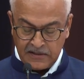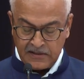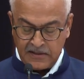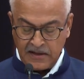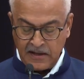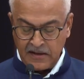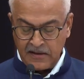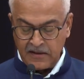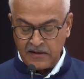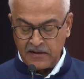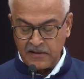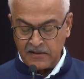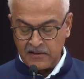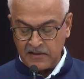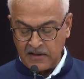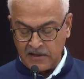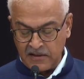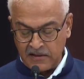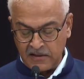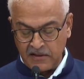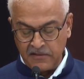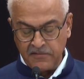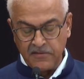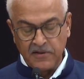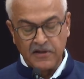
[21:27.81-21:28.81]
terrorist
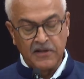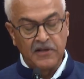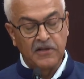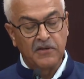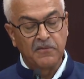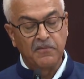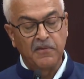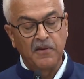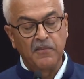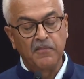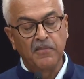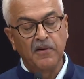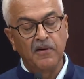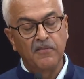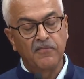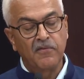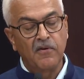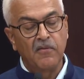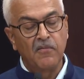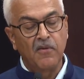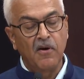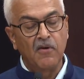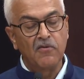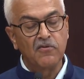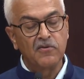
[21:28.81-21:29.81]
activities, people
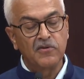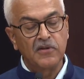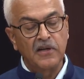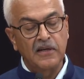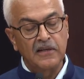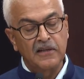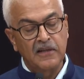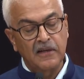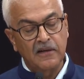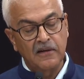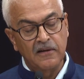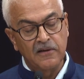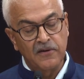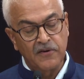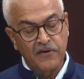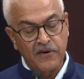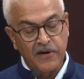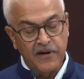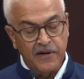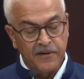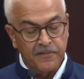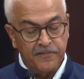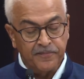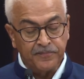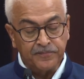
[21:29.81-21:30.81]
from outside the
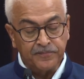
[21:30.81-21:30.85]
country.